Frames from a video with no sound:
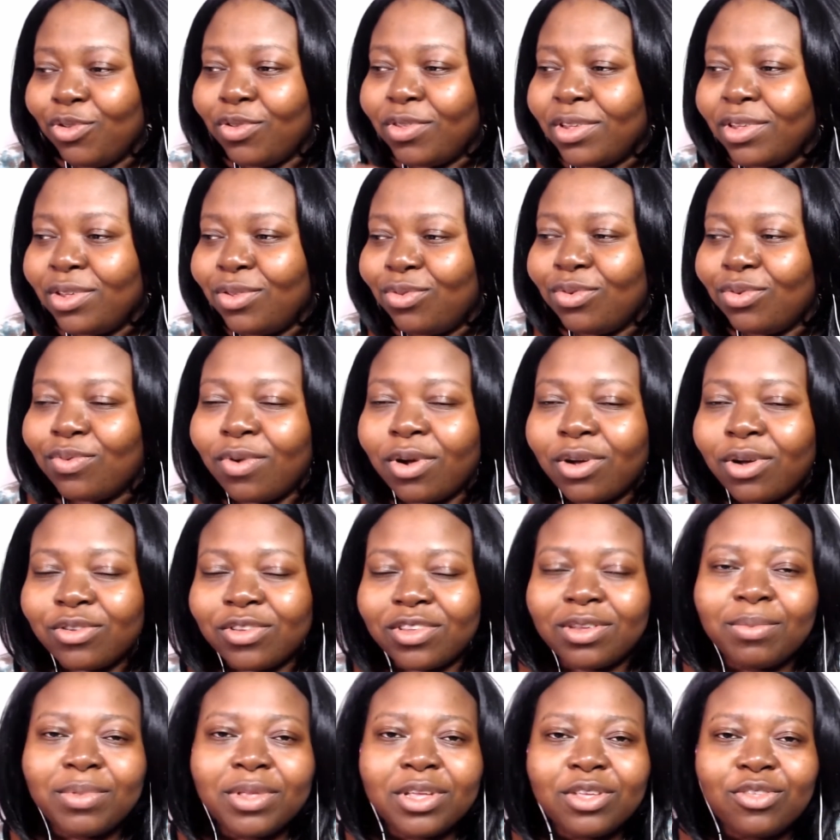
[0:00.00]
using two rocks
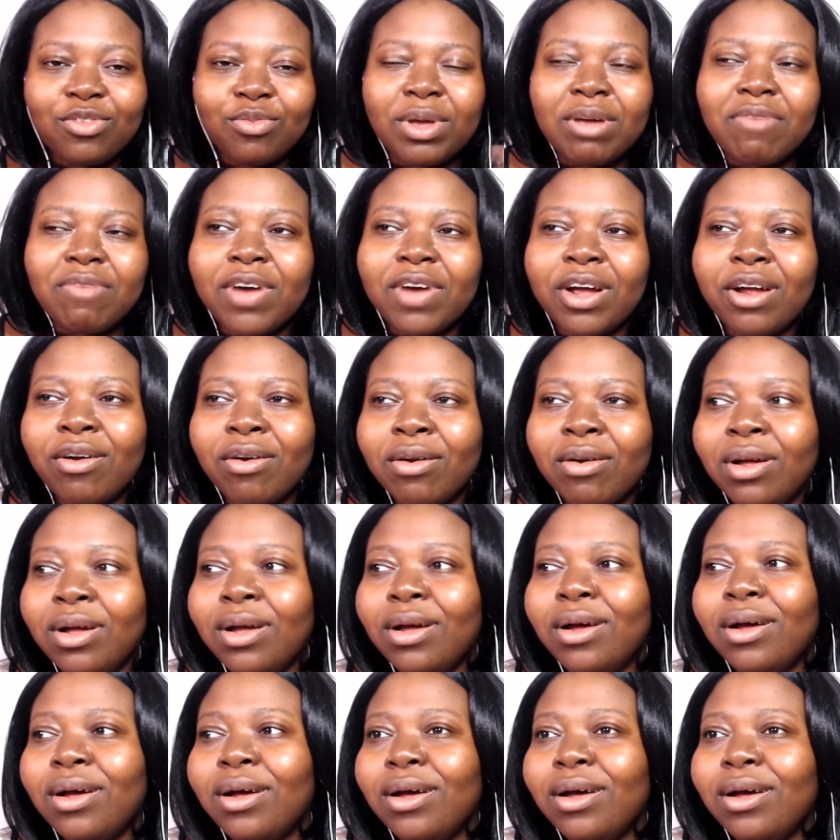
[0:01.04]
or something to make fire.